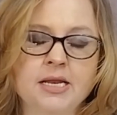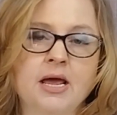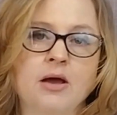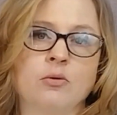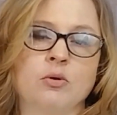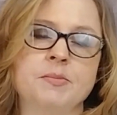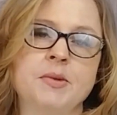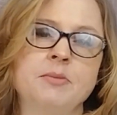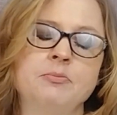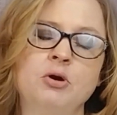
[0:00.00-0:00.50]
Now,
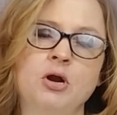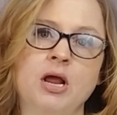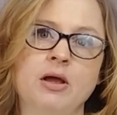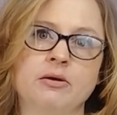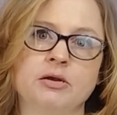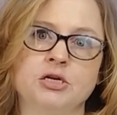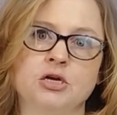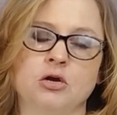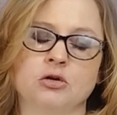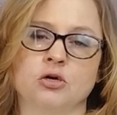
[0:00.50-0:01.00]
remember how
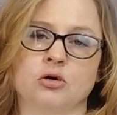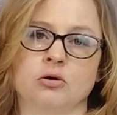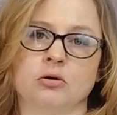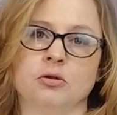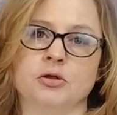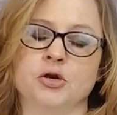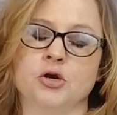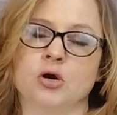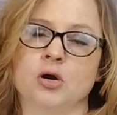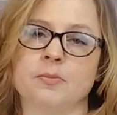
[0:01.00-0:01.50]
I talked
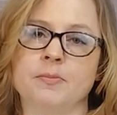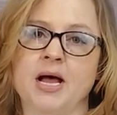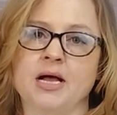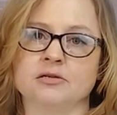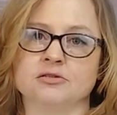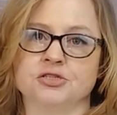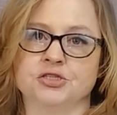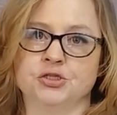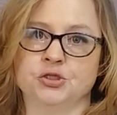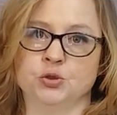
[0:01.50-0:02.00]
earlier
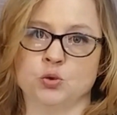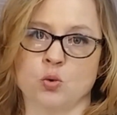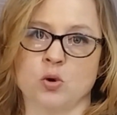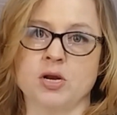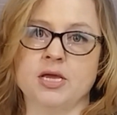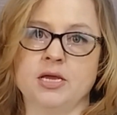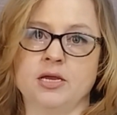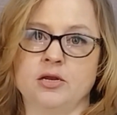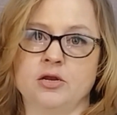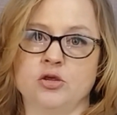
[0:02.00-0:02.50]
about
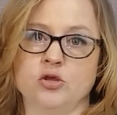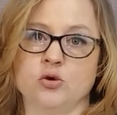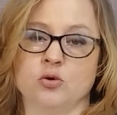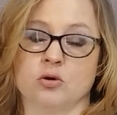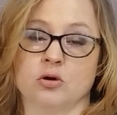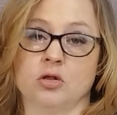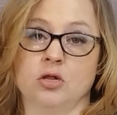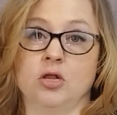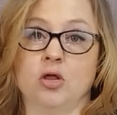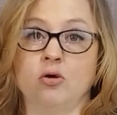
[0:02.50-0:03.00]
sorting your
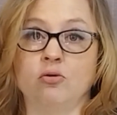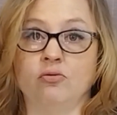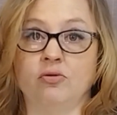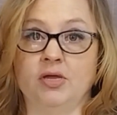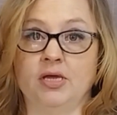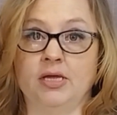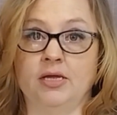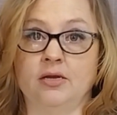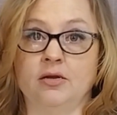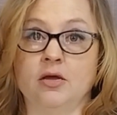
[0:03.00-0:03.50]

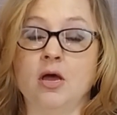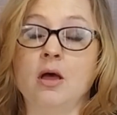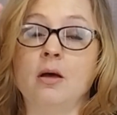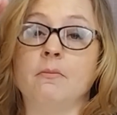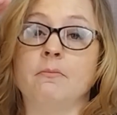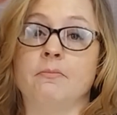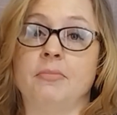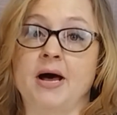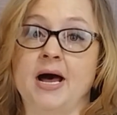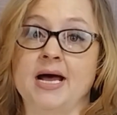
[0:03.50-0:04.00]
clothing
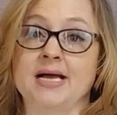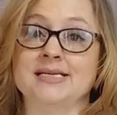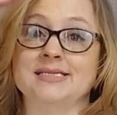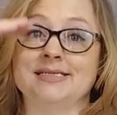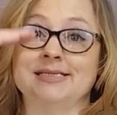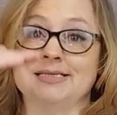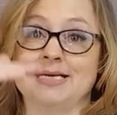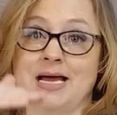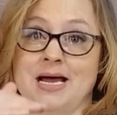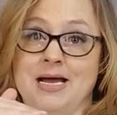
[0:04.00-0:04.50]
by
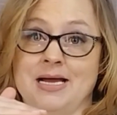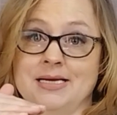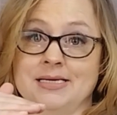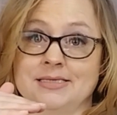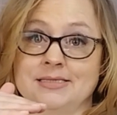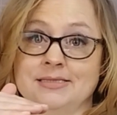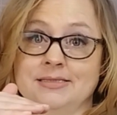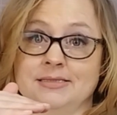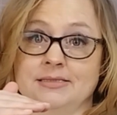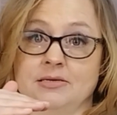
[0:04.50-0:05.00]

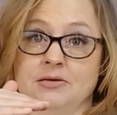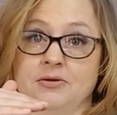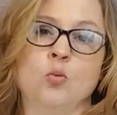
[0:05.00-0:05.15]
size?